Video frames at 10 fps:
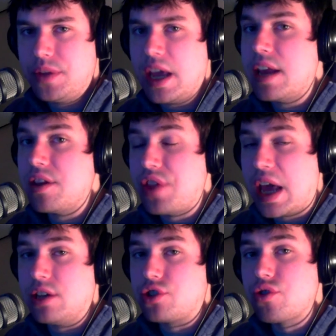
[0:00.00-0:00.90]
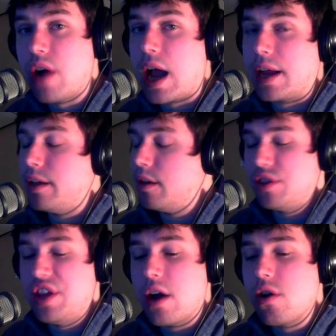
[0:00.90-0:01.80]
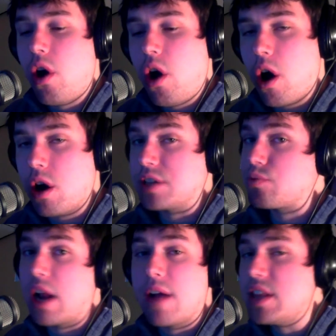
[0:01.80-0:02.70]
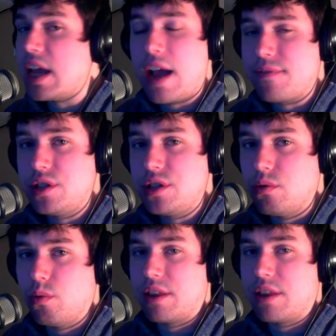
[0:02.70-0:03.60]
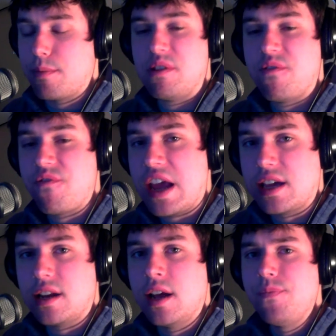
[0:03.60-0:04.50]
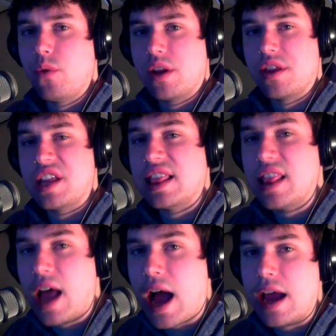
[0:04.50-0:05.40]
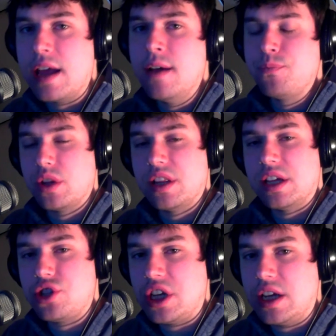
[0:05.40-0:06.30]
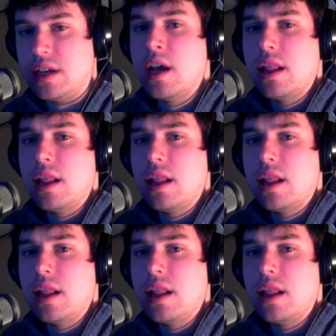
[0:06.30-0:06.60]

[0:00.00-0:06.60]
and they try their hardest, whatever they have to do, whether it be fake it, whether they lie, whether they cheat,